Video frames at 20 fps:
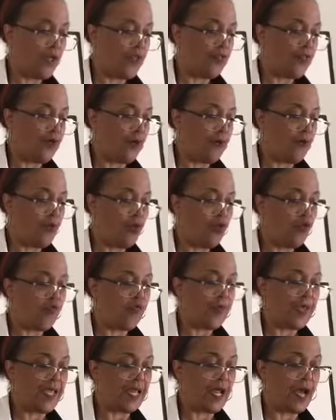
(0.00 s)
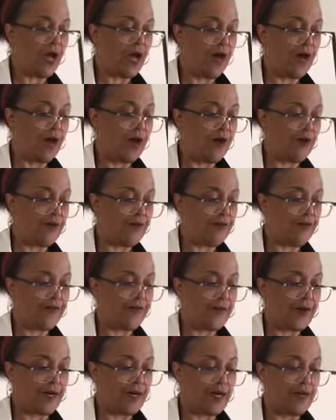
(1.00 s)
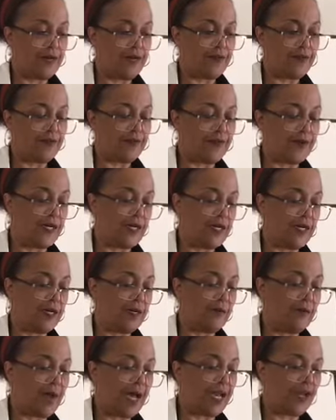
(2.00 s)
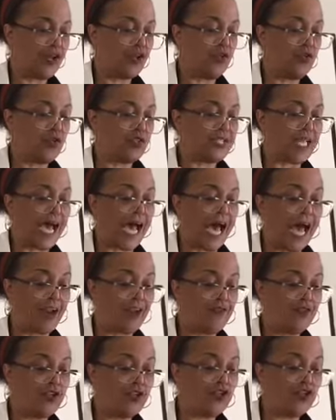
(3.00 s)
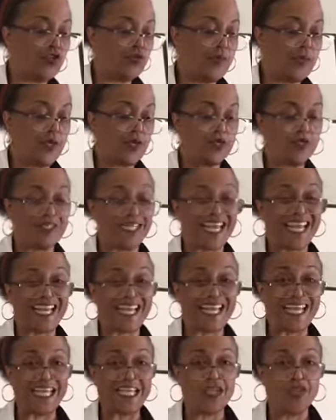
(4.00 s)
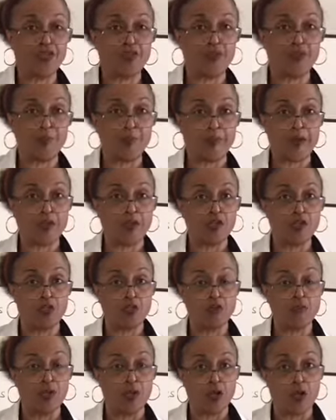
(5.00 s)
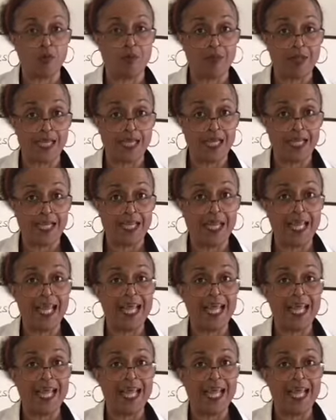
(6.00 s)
The movement of molecules out of the tubules and into the peritubular blood,